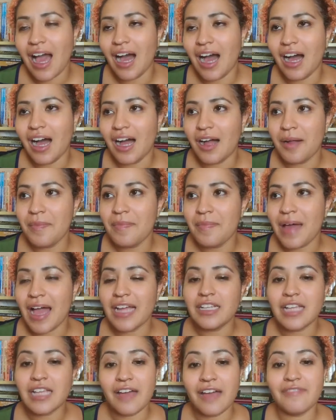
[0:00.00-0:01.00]
Um, I
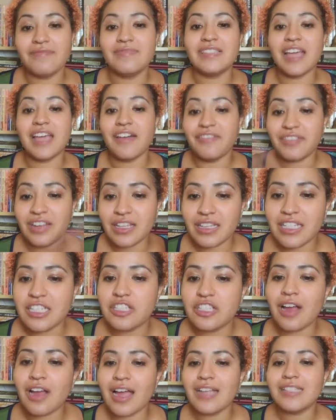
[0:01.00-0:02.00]
have definitely
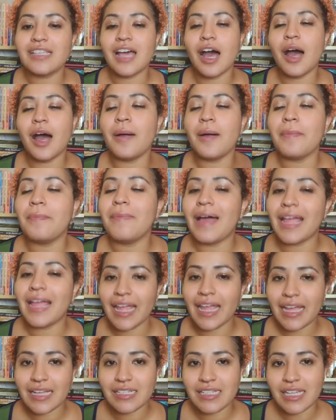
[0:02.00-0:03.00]
tried to up my
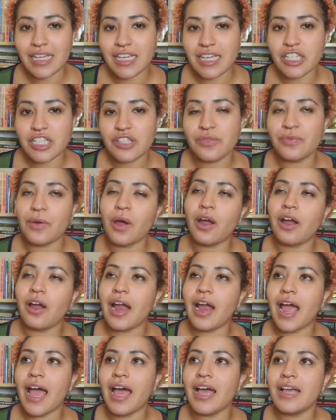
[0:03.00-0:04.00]
ante as far
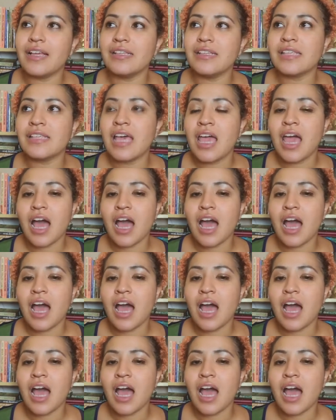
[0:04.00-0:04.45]
as